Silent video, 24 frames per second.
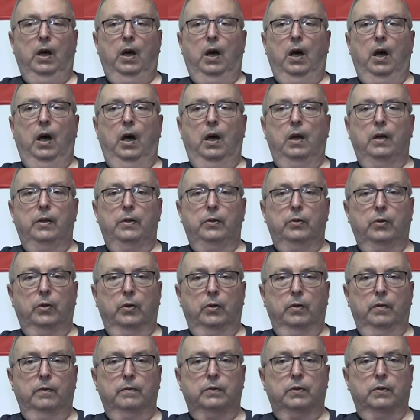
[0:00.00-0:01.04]
uh, in
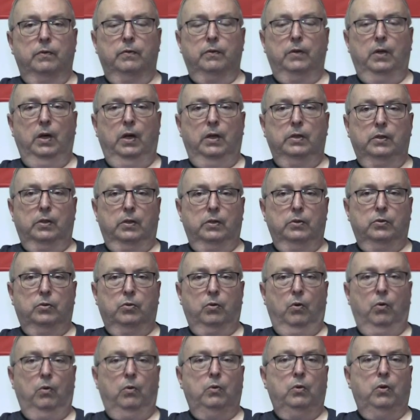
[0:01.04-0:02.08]
terms of gun
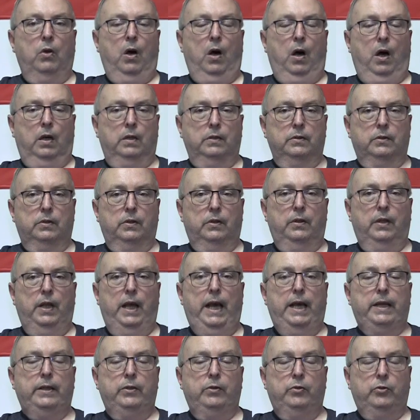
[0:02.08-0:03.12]
control laws.
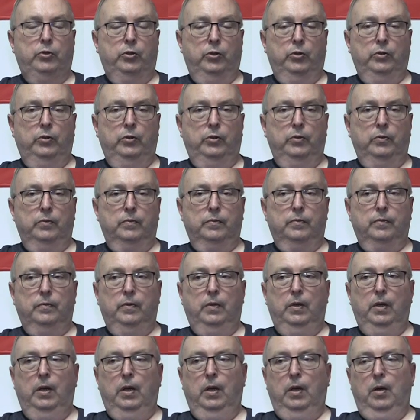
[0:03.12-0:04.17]
That you should do.
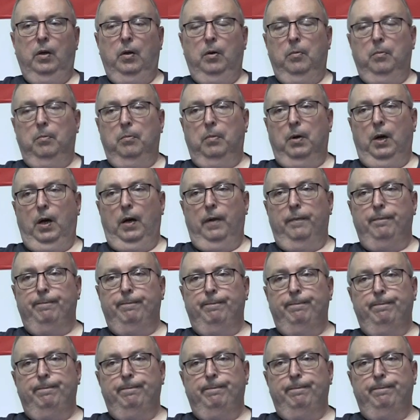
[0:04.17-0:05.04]
But